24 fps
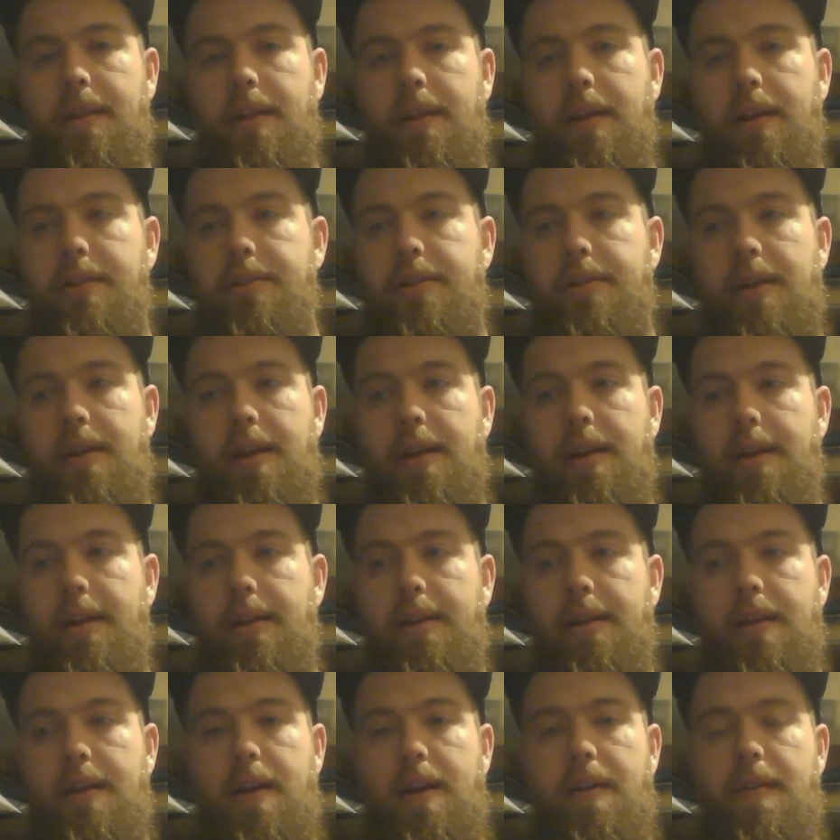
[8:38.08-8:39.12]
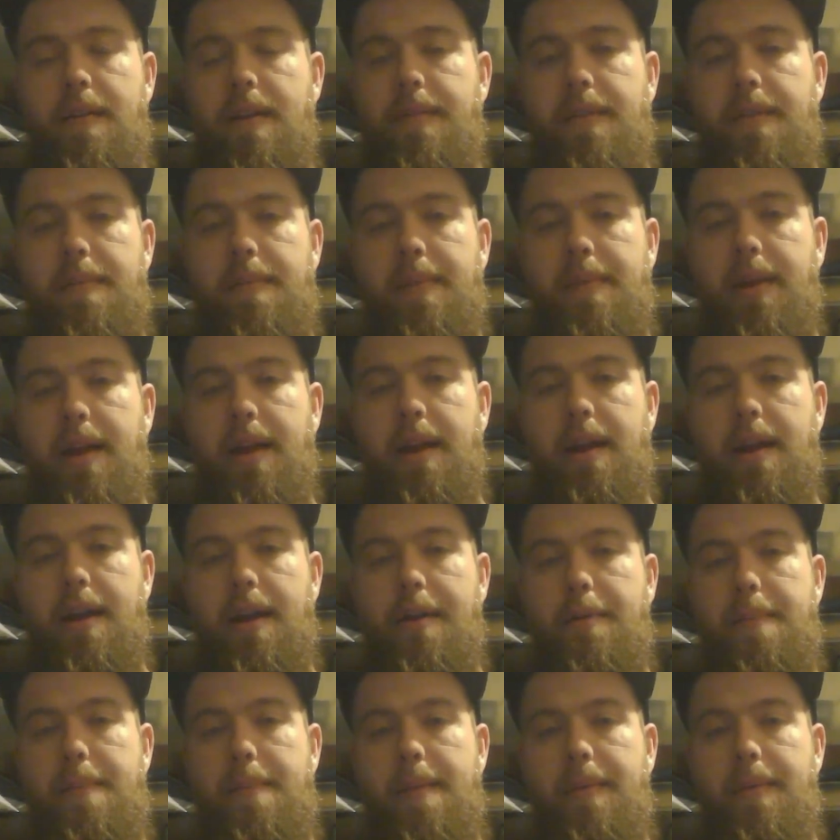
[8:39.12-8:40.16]
country and uh, even up in Canada, I
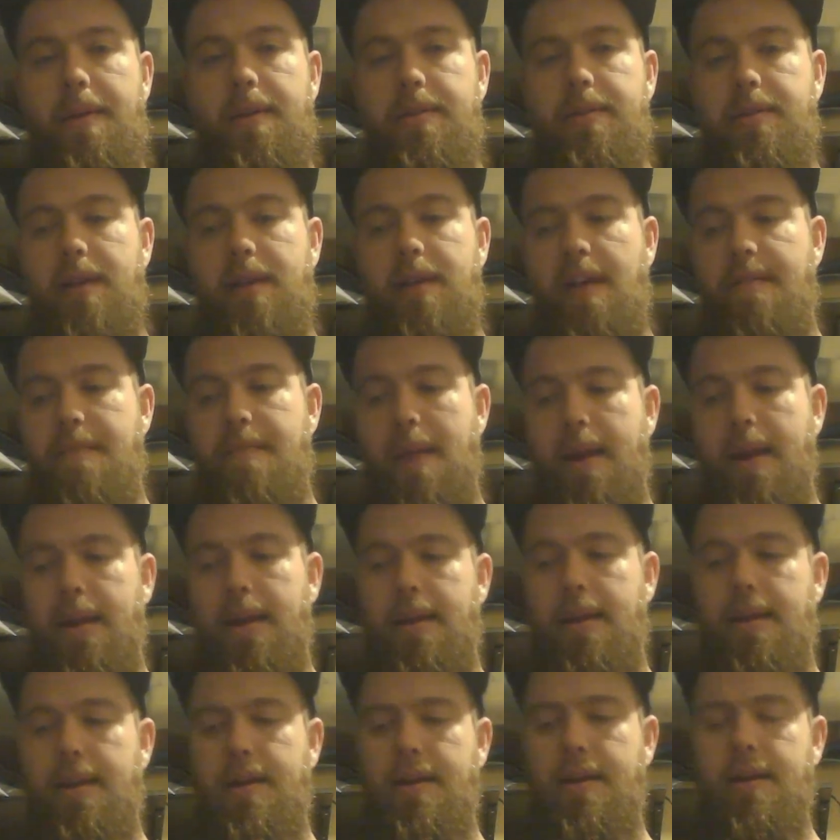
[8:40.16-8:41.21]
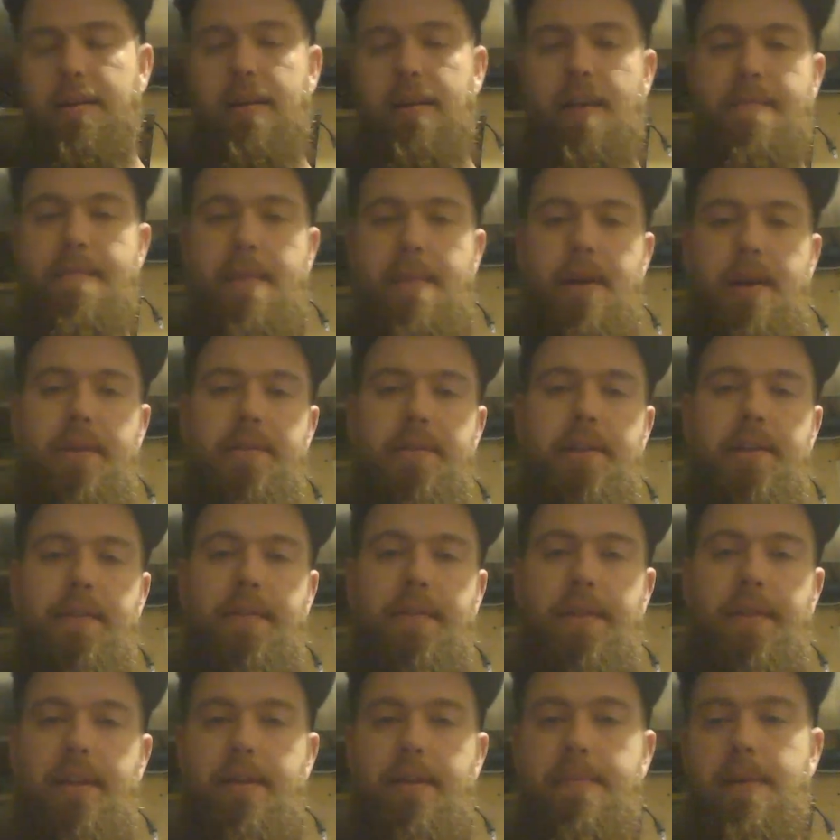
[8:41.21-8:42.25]
know people use live bait, live minnows and
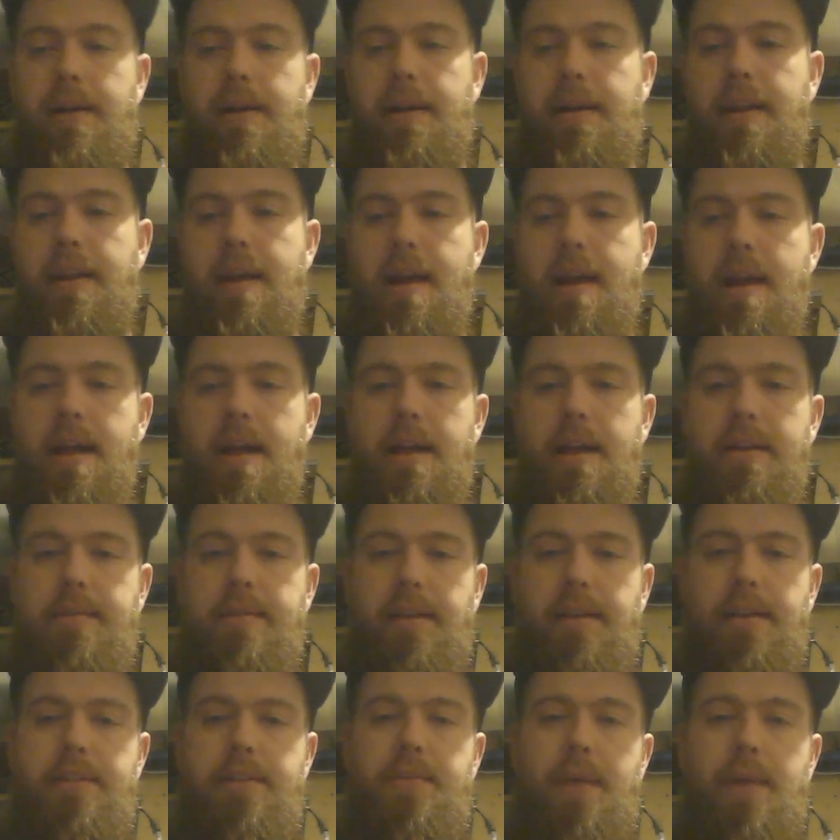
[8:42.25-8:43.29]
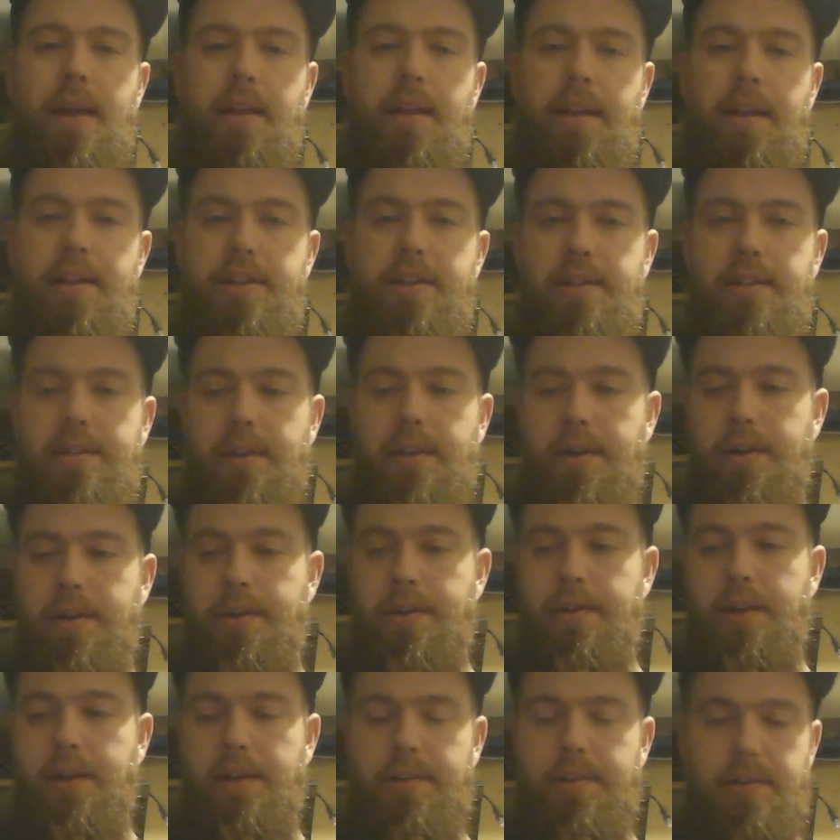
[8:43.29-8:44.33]
everything, but it's against regulations here in
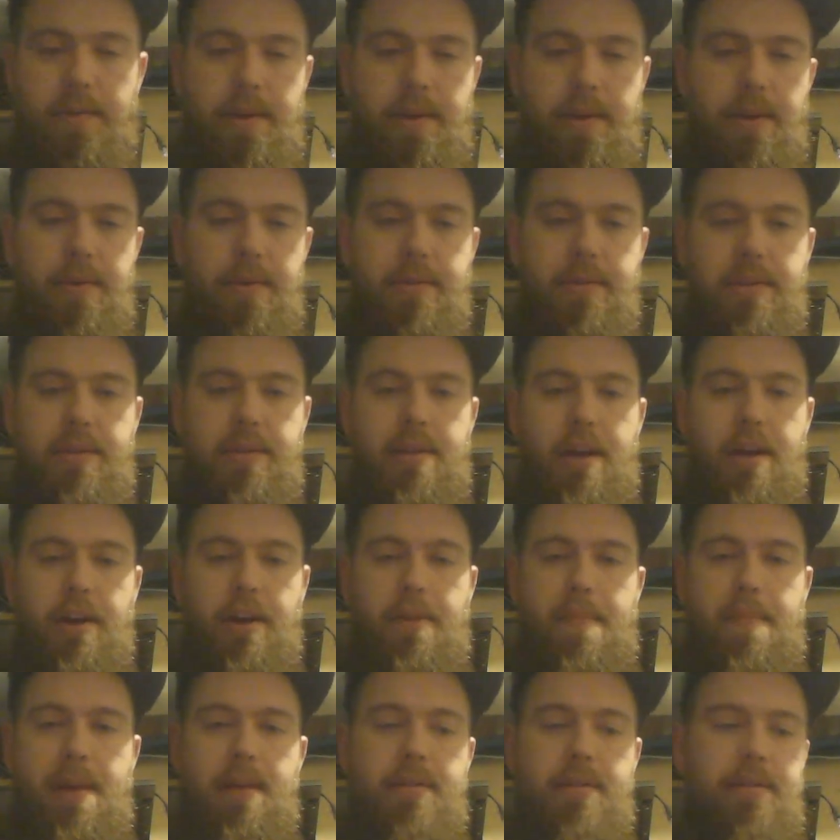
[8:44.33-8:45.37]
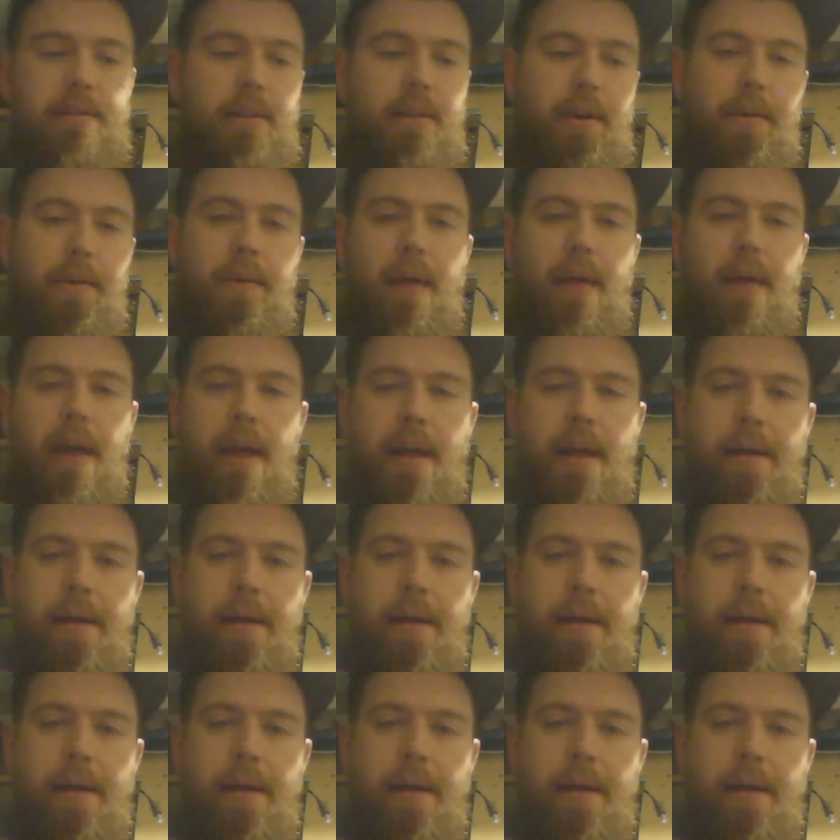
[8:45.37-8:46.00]
Utah, so we use the sucker meat. So